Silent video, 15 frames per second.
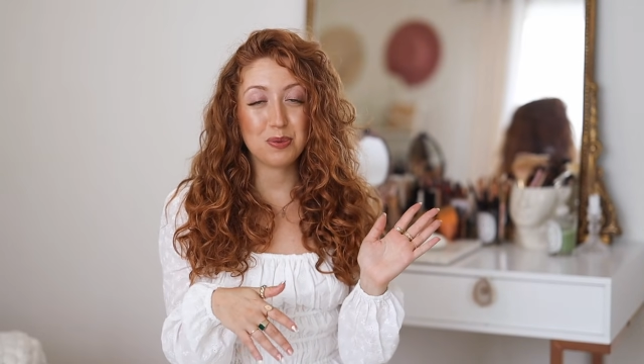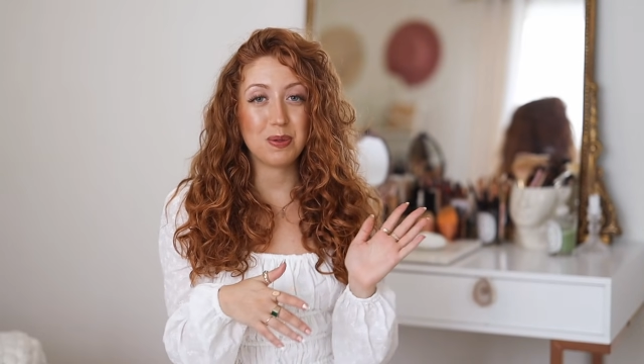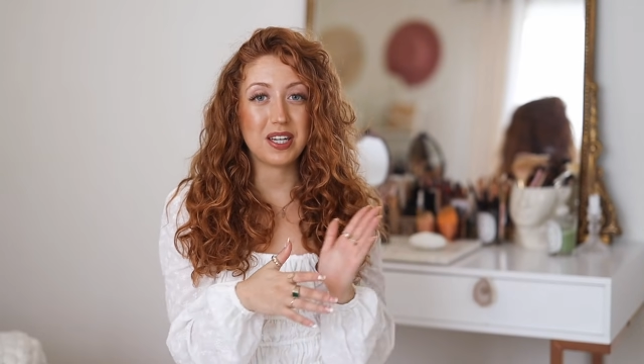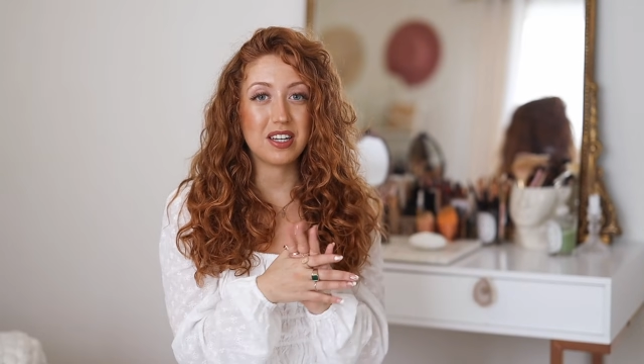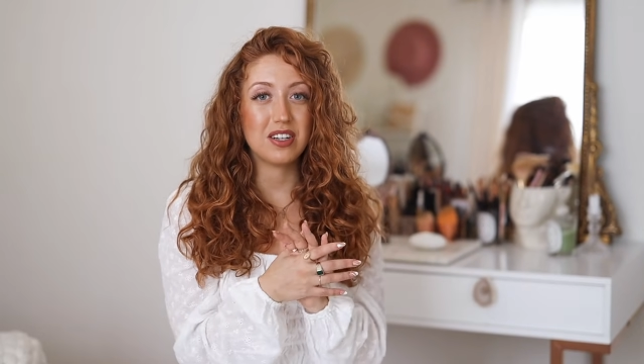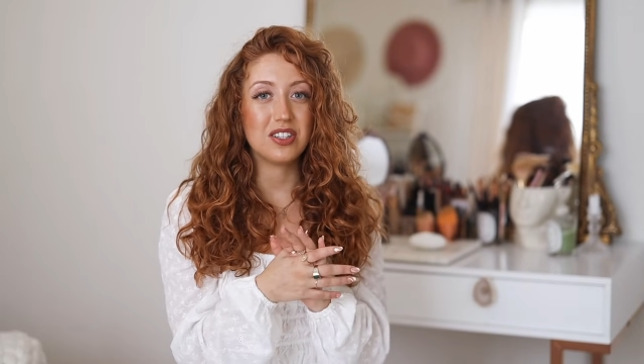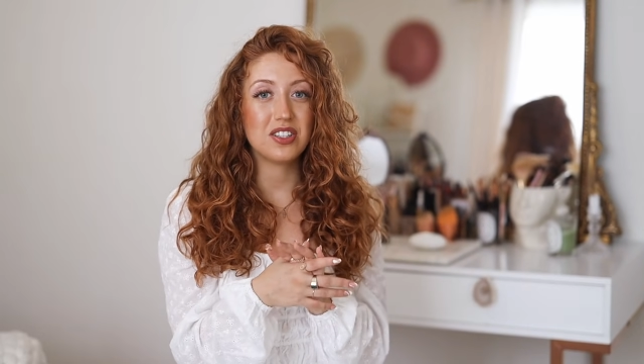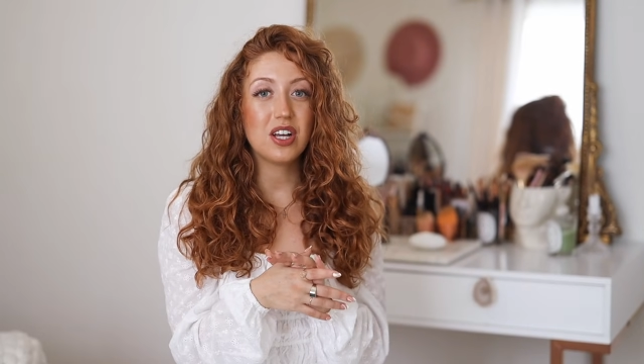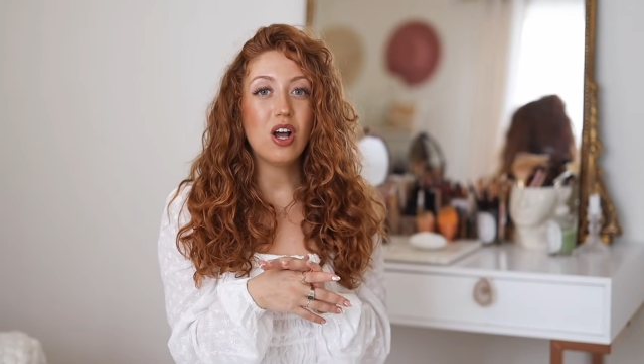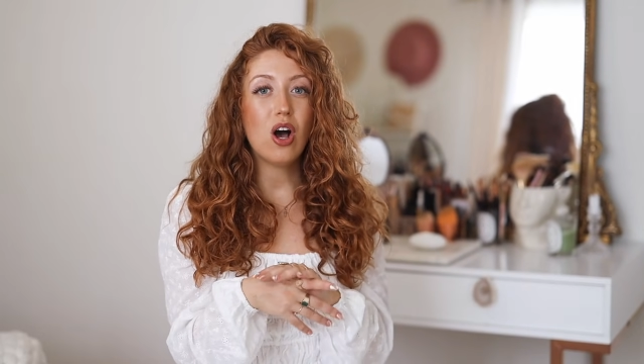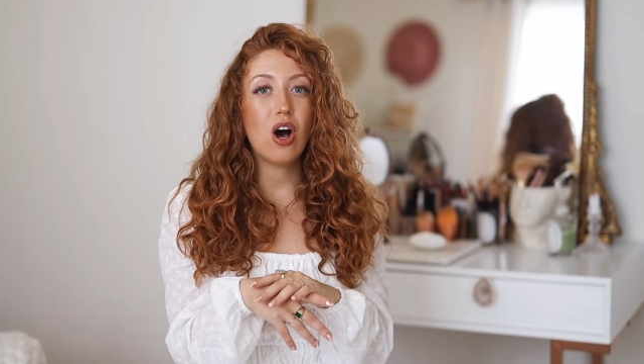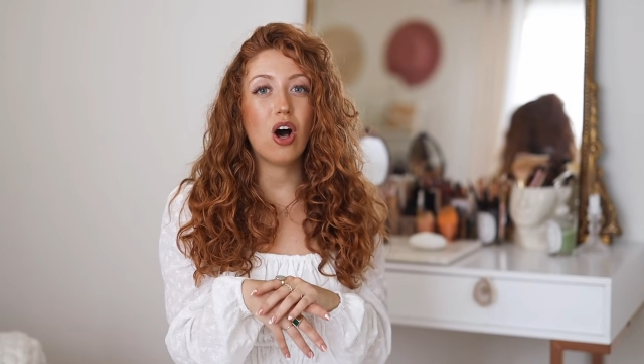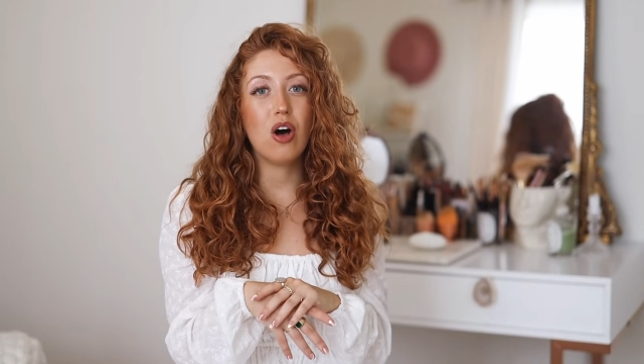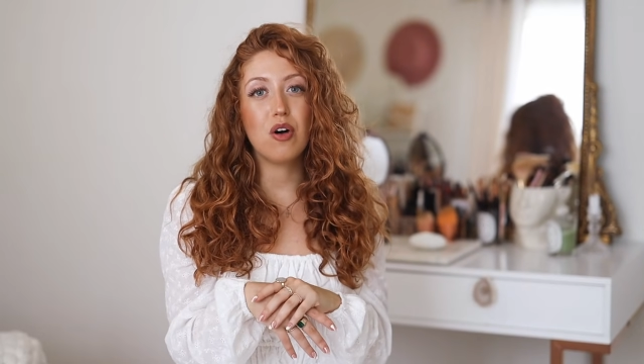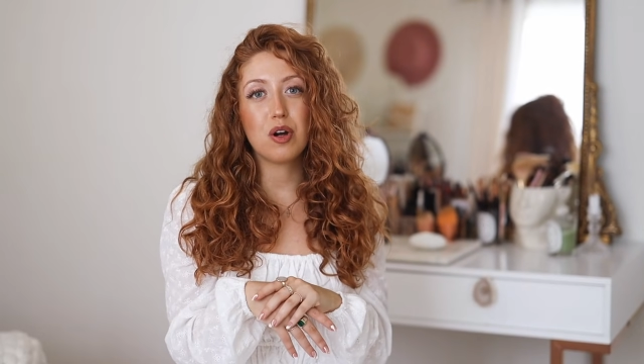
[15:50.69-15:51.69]
because
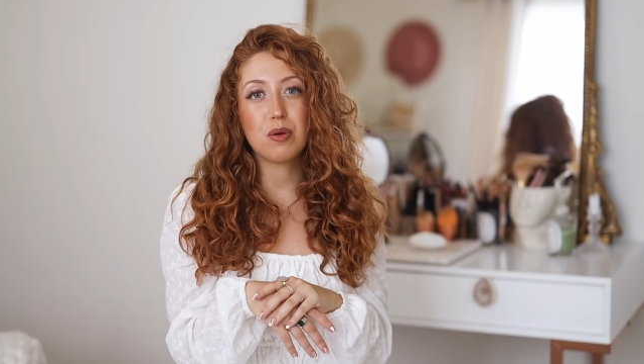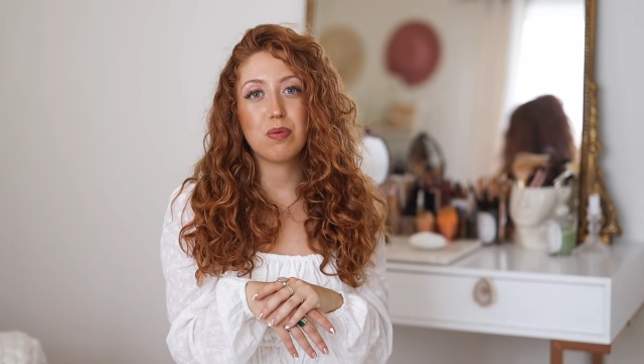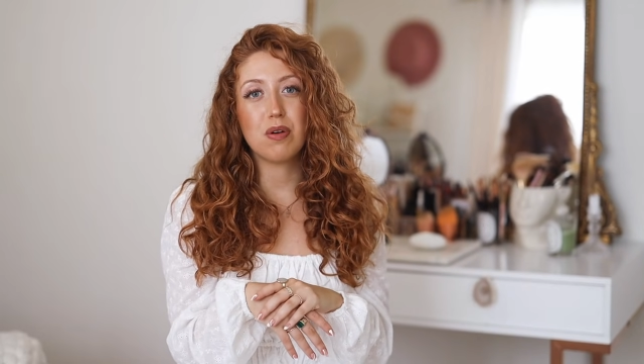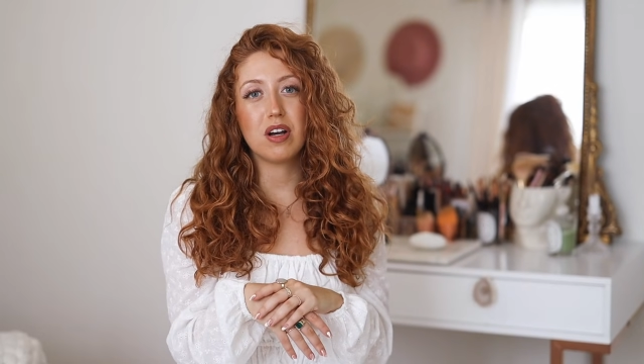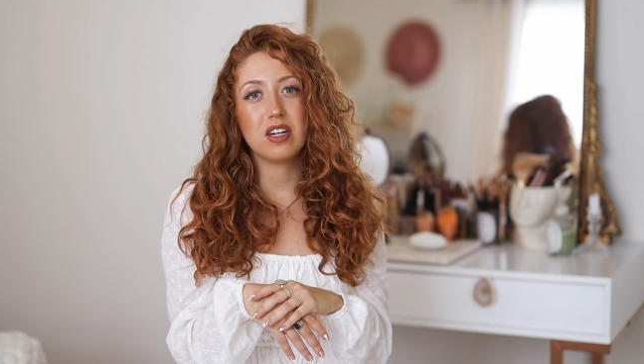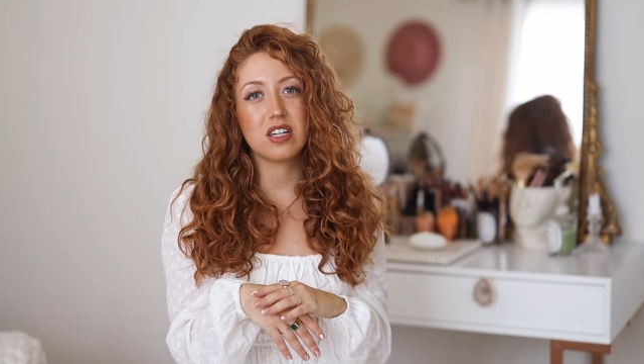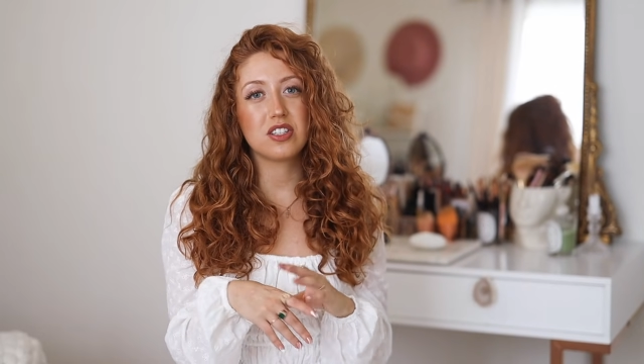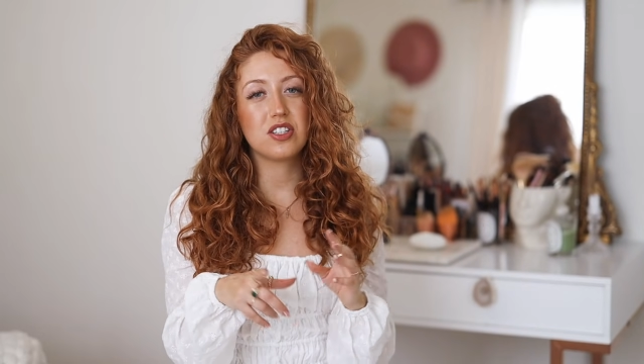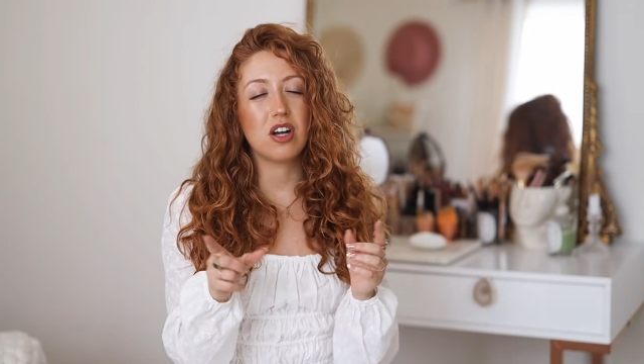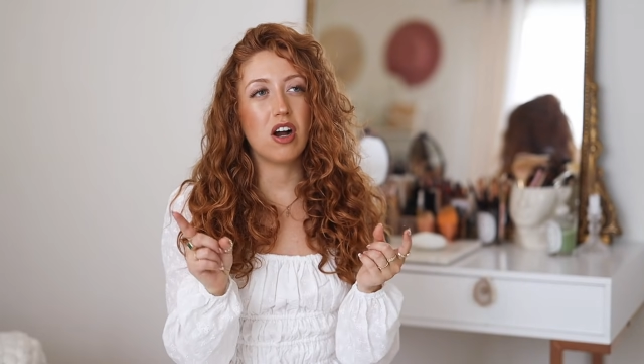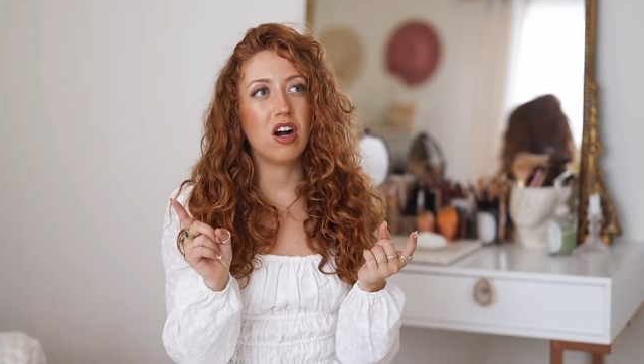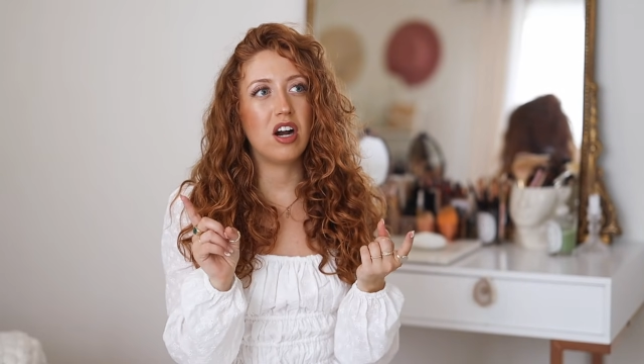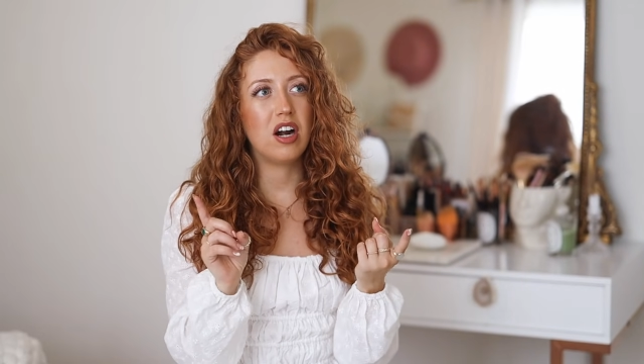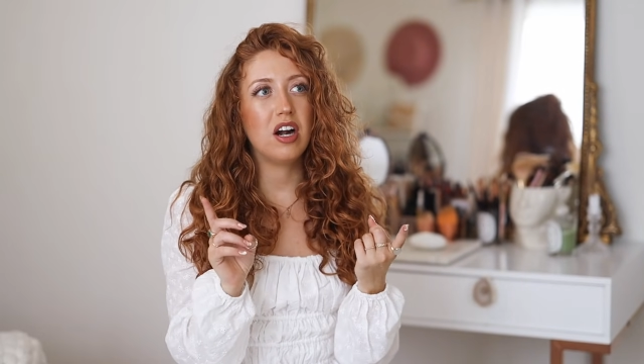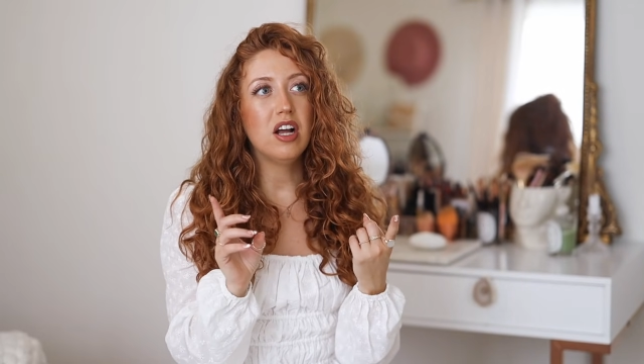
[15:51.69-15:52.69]
all her products
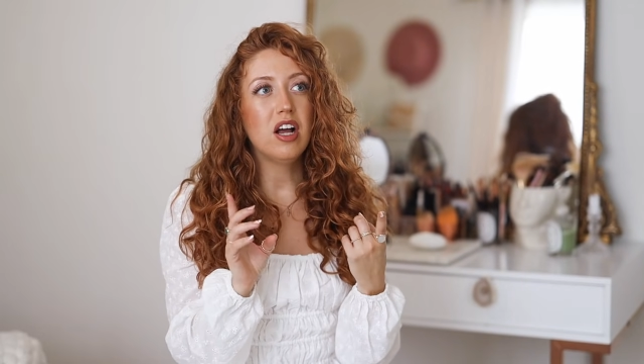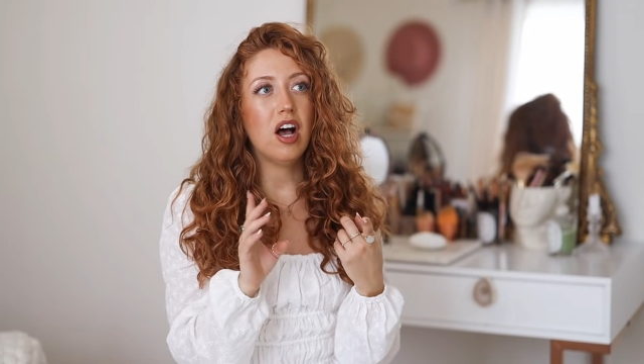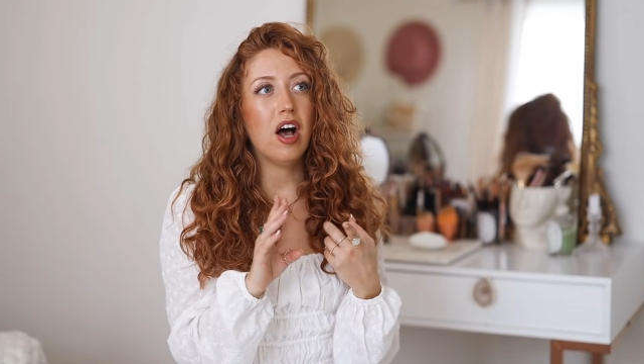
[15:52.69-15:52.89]
are